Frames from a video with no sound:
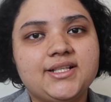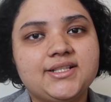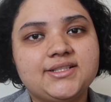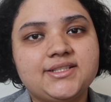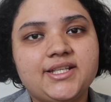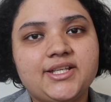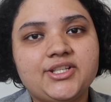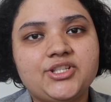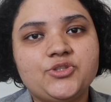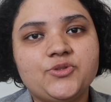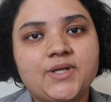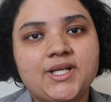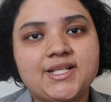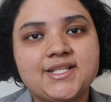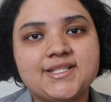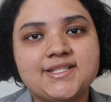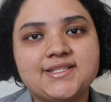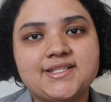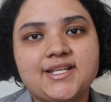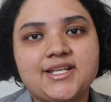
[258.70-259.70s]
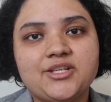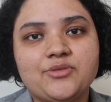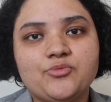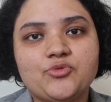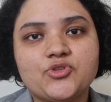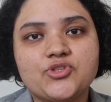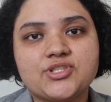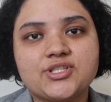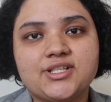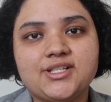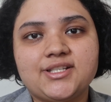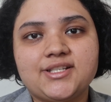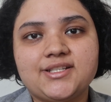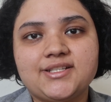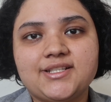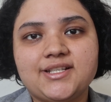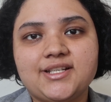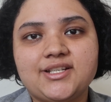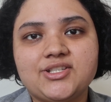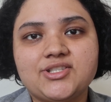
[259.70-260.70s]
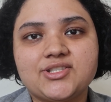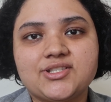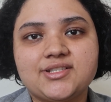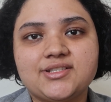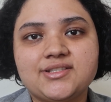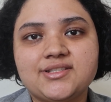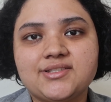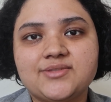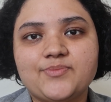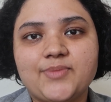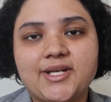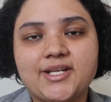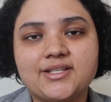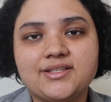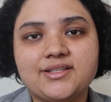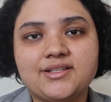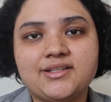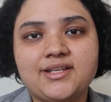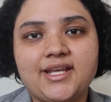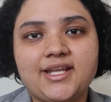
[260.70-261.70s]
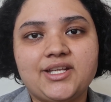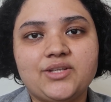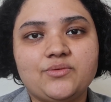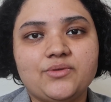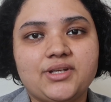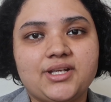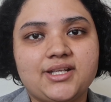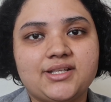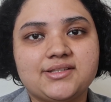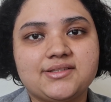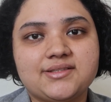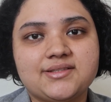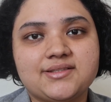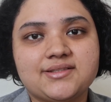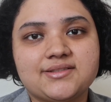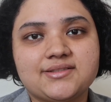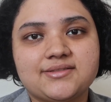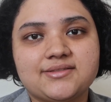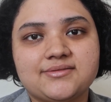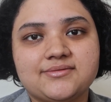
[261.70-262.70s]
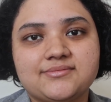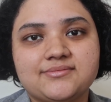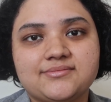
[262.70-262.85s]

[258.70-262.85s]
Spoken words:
then you understand emotional intelligence better than anyone else.